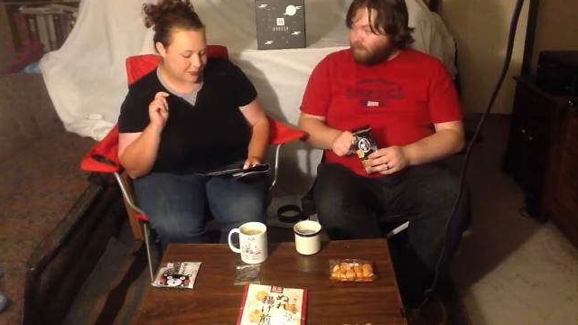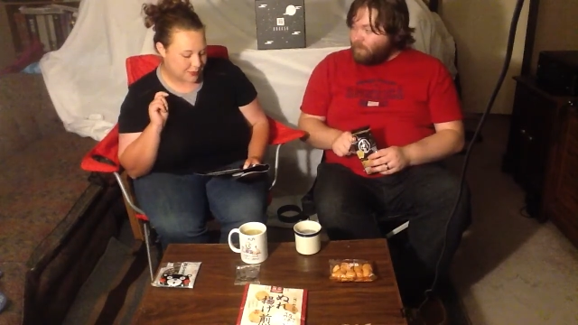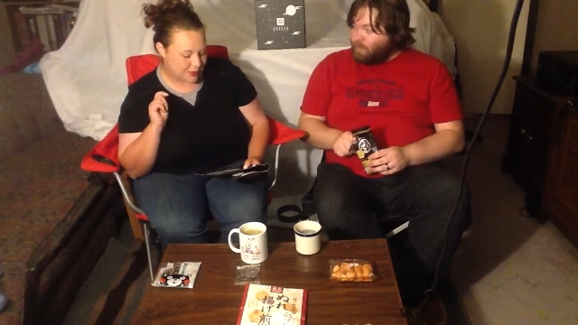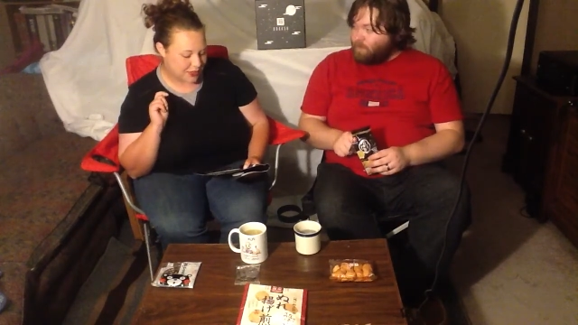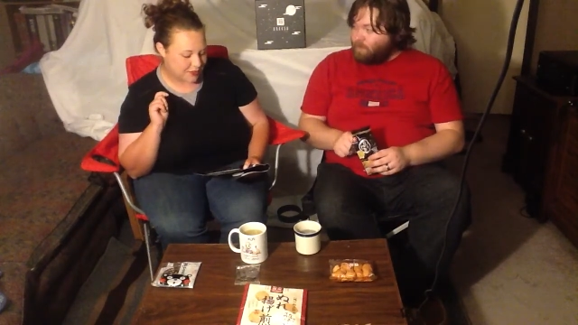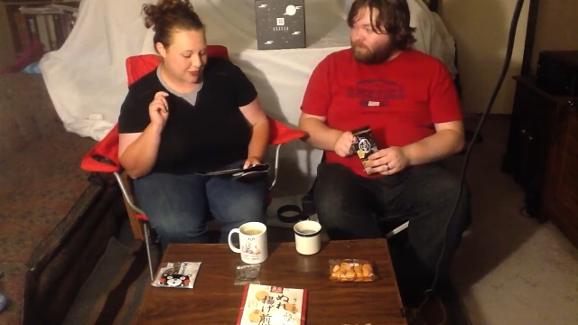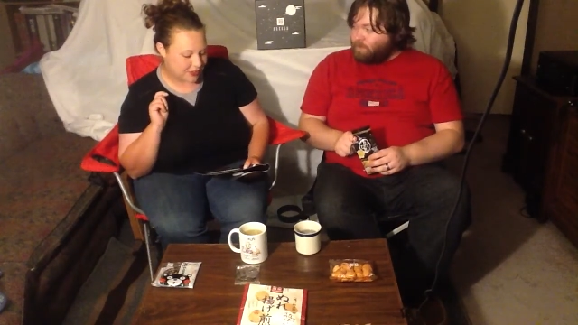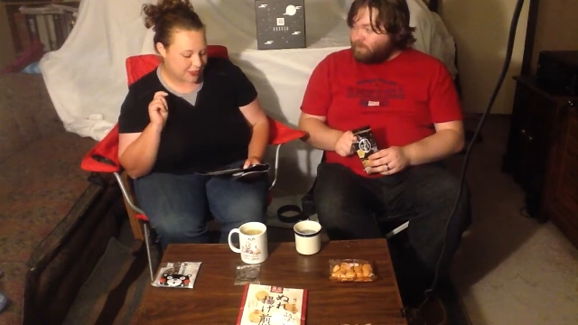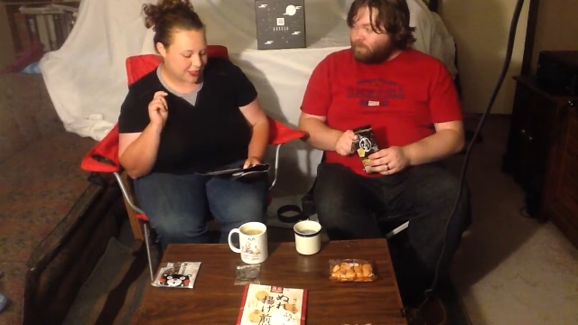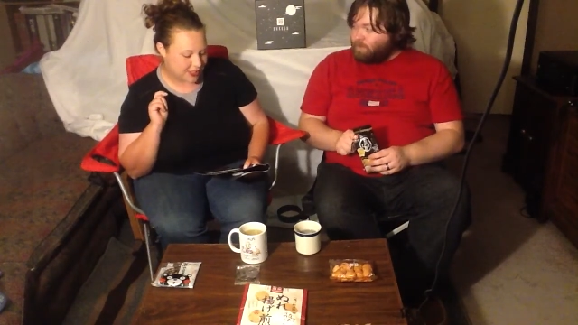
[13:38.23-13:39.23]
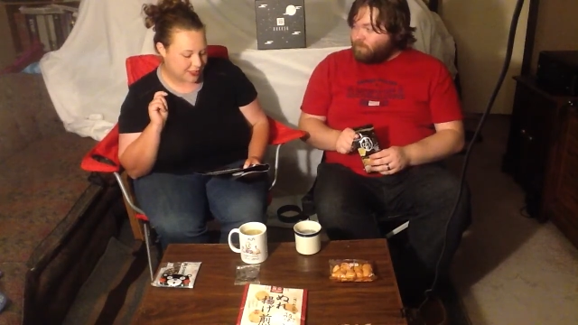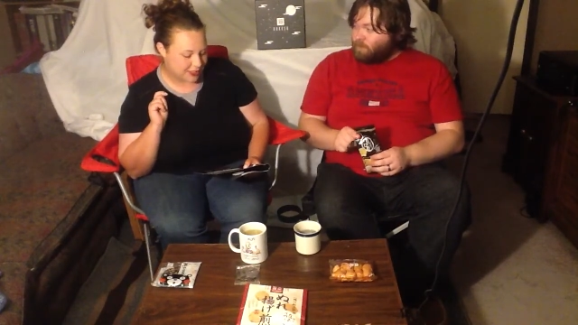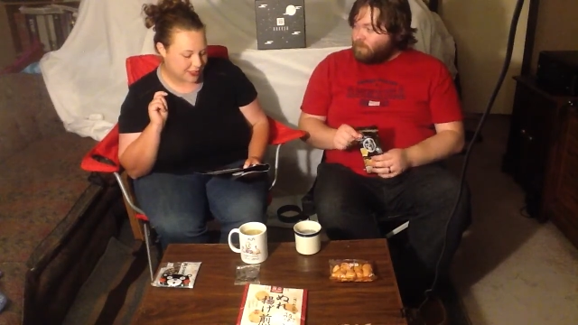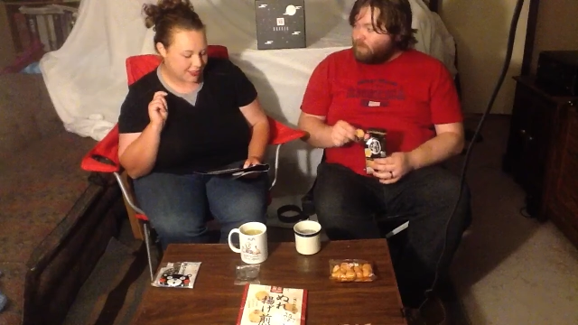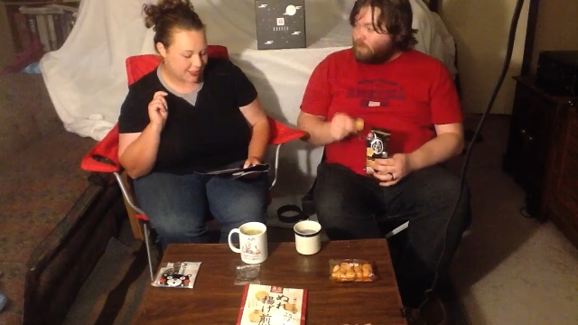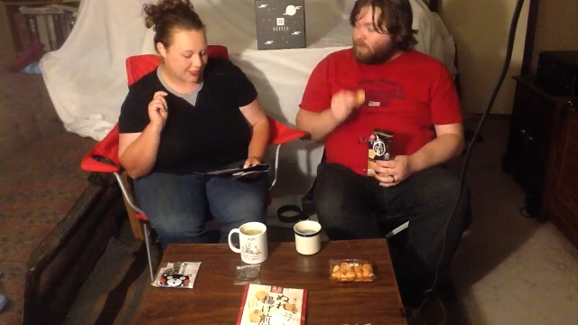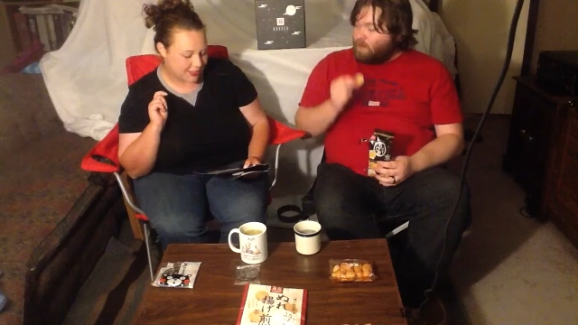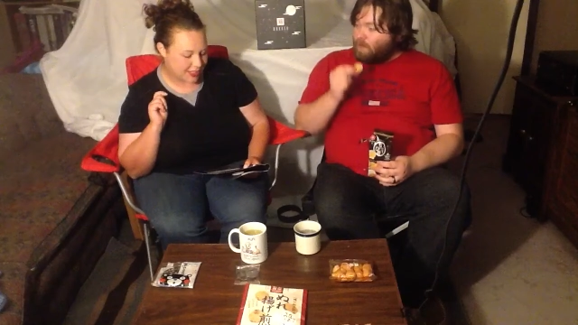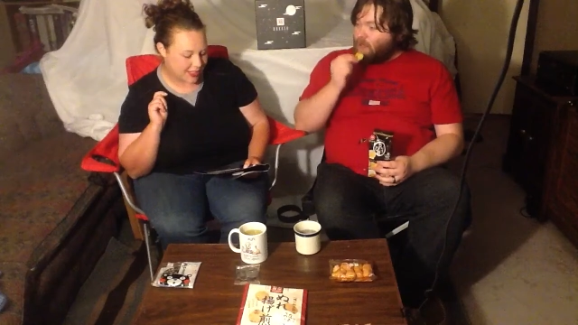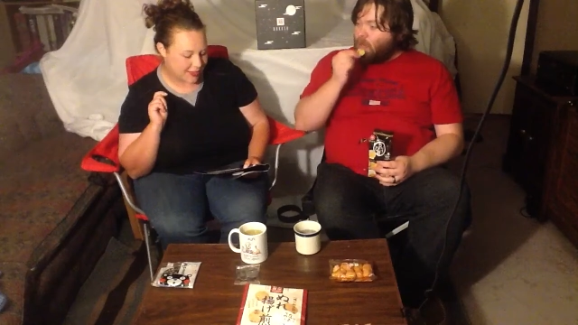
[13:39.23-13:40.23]
Speaker 1: "We'll give your tongue just a little
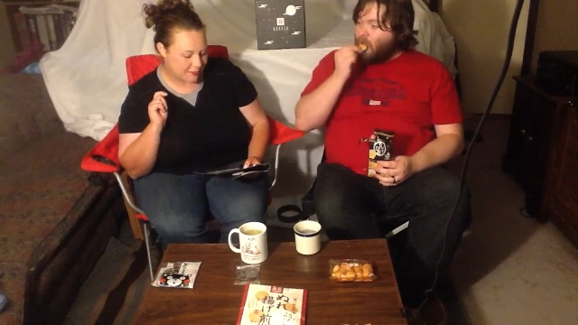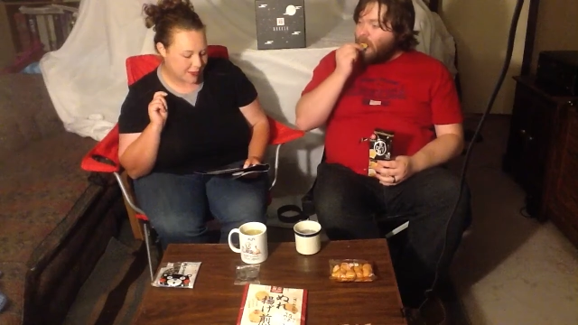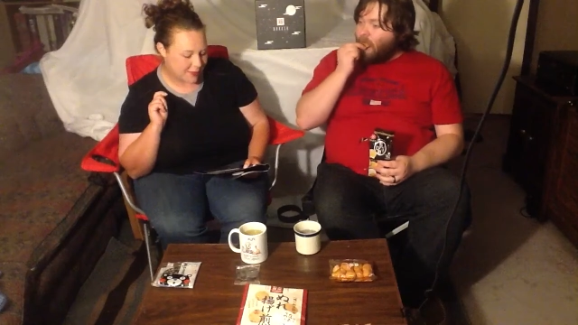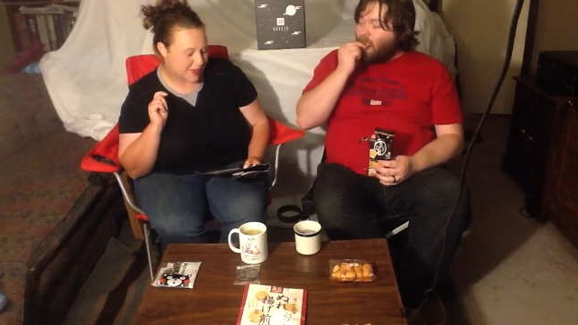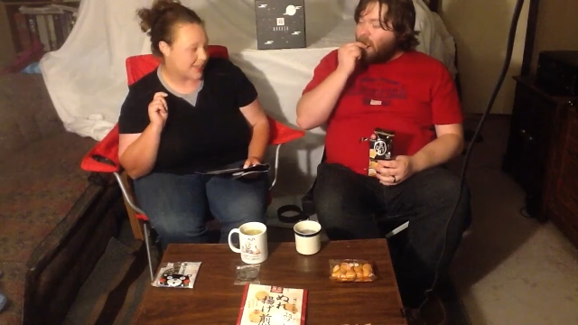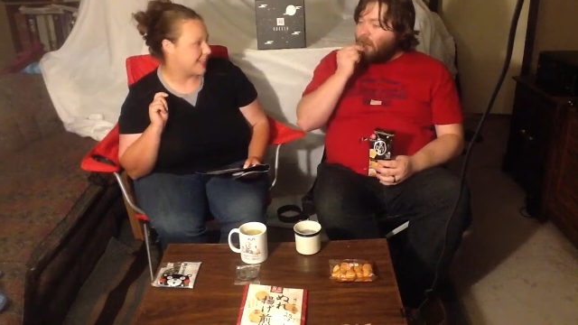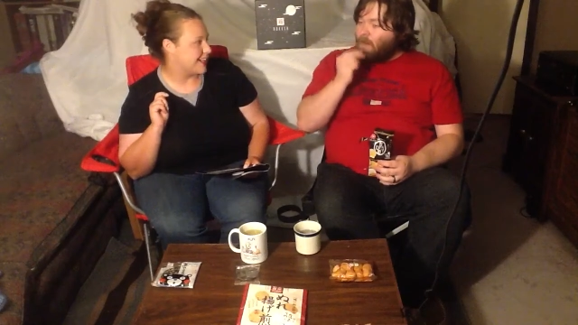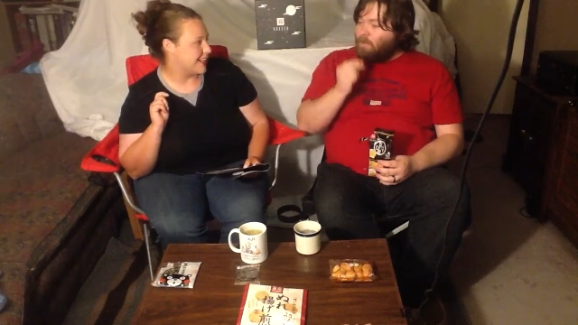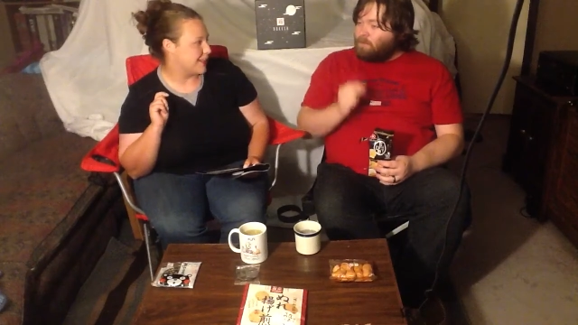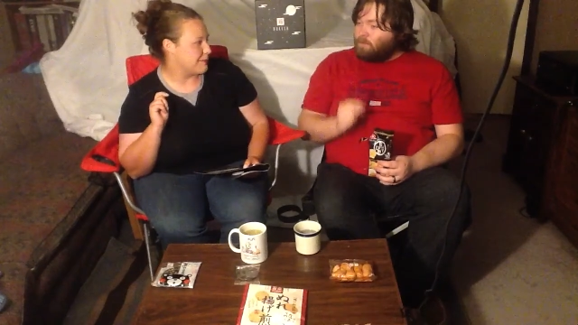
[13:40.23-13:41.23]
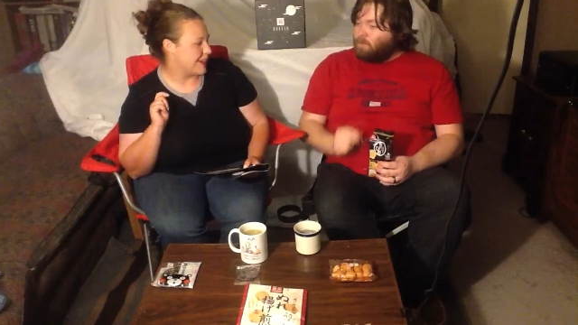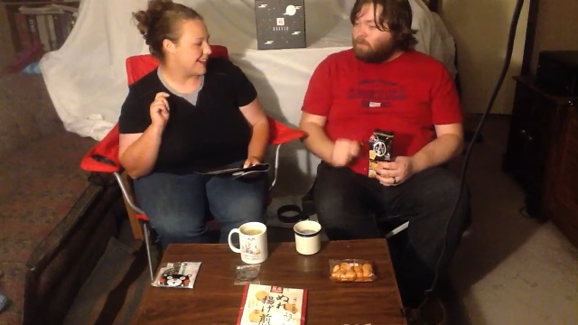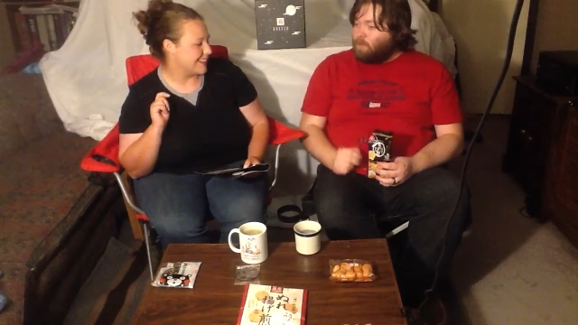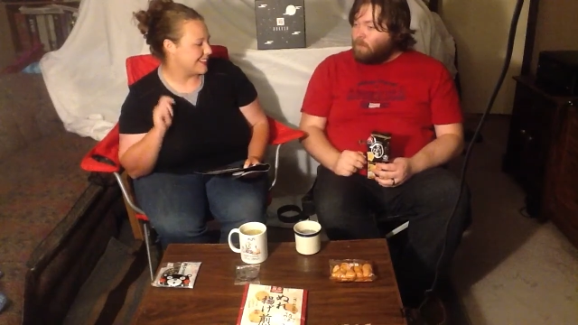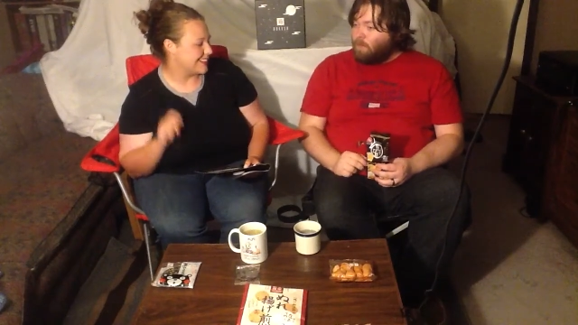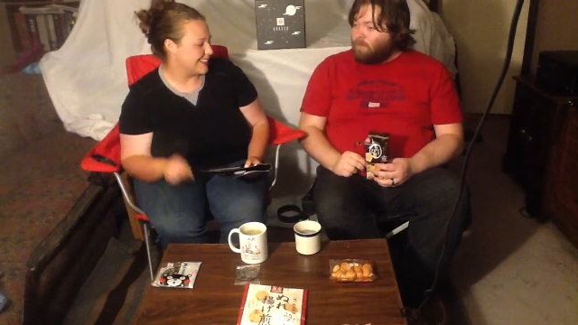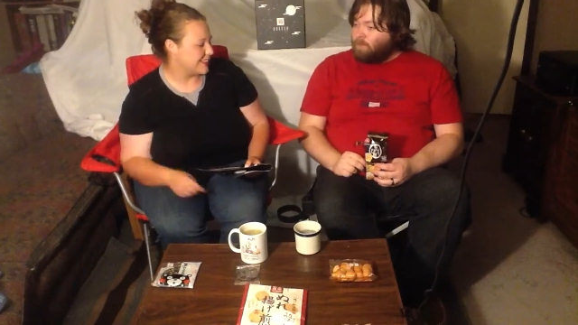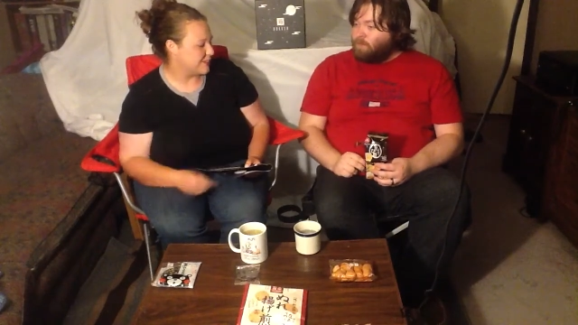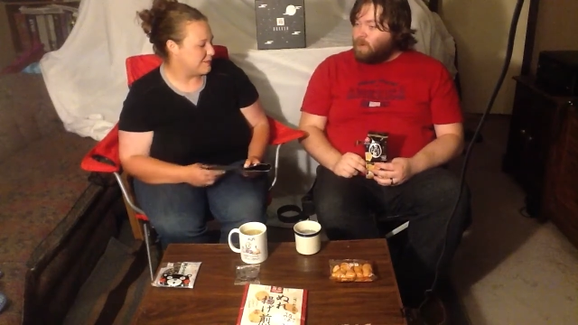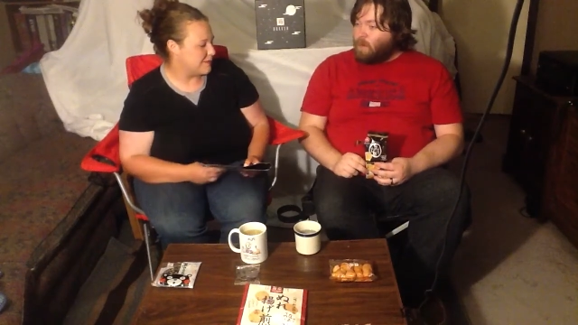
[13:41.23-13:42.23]
heat and maybe a kick in the pants."
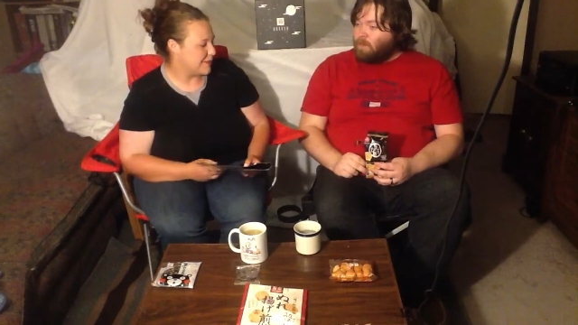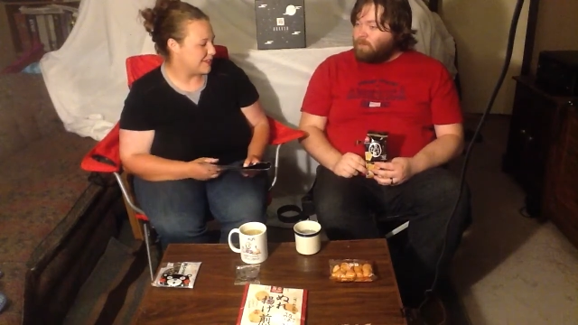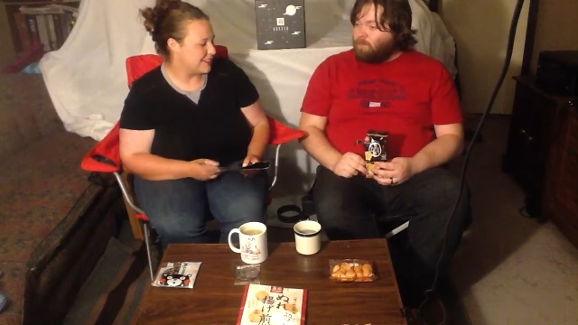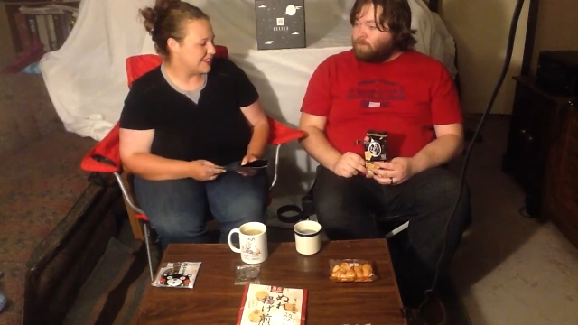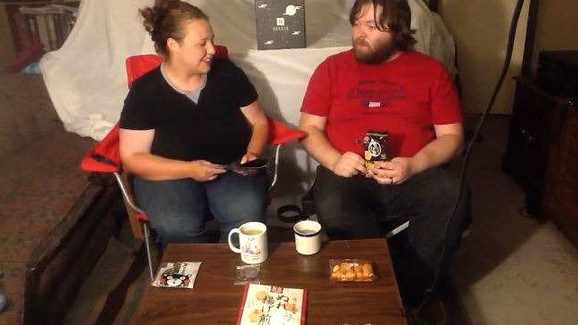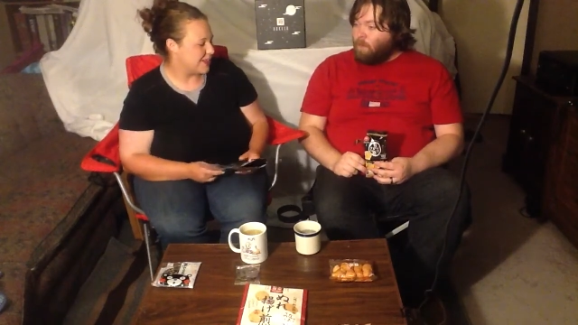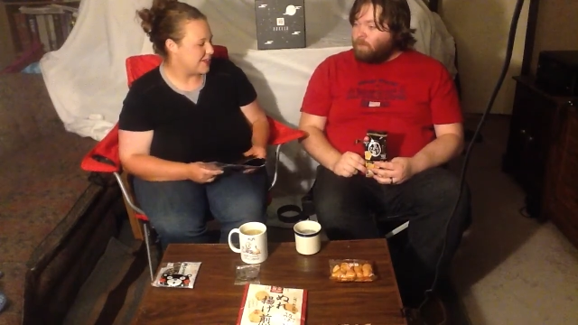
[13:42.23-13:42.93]
So maybe just try